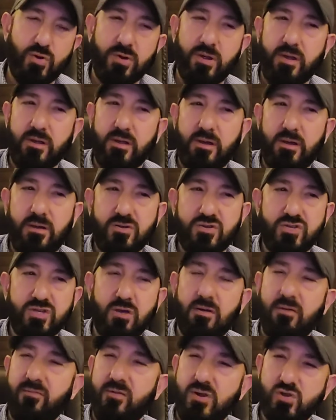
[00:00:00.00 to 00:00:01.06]
or a
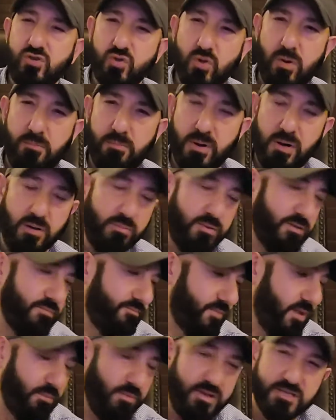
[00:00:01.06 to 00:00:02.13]
sherry finish on a bourbon?
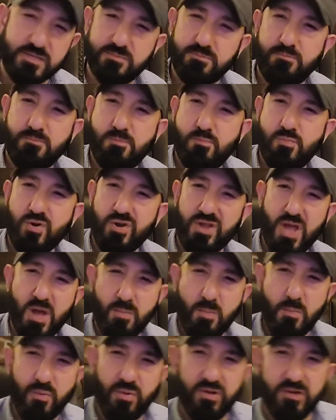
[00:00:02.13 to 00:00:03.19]
I mean, it's pretty
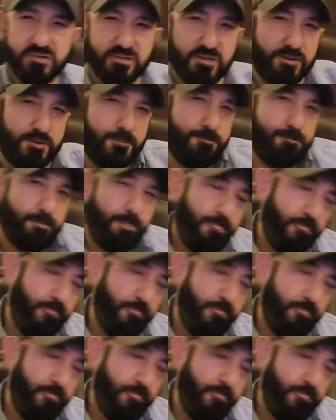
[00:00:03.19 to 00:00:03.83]
commonplace now.